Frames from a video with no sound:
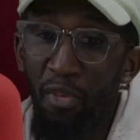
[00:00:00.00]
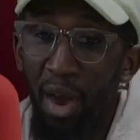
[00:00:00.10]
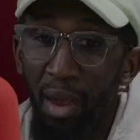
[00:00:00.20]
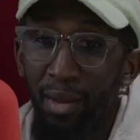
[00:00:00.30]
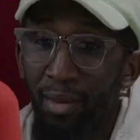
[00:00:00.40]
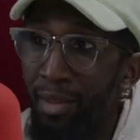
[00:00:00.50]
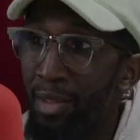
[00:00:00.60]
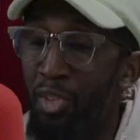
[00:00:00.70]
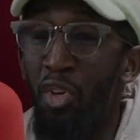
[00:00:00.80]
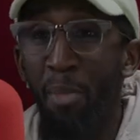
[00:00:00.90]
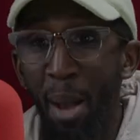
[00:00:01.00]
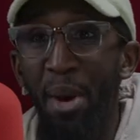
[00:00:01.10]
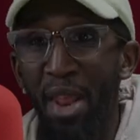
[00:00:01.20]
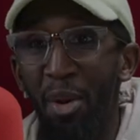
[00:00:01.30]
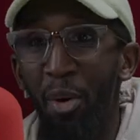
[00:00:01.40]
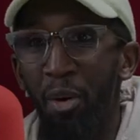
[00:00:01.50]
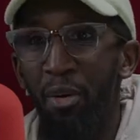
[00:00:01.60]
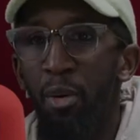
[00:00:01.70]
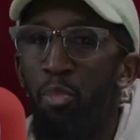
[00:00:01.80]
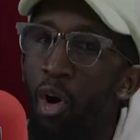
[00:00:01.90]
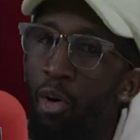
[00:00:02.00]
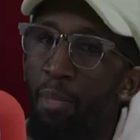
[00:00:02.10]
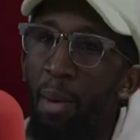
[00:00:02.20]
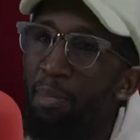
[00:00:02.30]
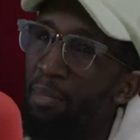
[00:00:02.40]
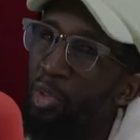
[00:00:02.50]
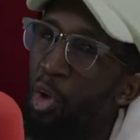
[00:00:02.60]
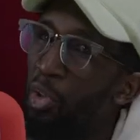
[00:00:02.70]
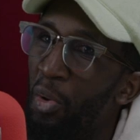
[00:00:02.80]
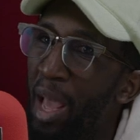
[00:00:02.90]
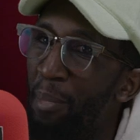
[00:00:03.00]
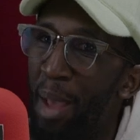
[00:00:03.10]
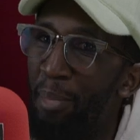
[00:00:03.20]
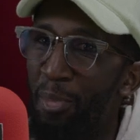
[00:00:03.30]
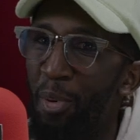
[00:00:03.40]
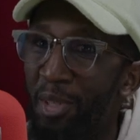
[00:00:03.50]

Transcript: Baba, dog comes out do you racist. remember that, though? Bro, my, my dog don't like black people.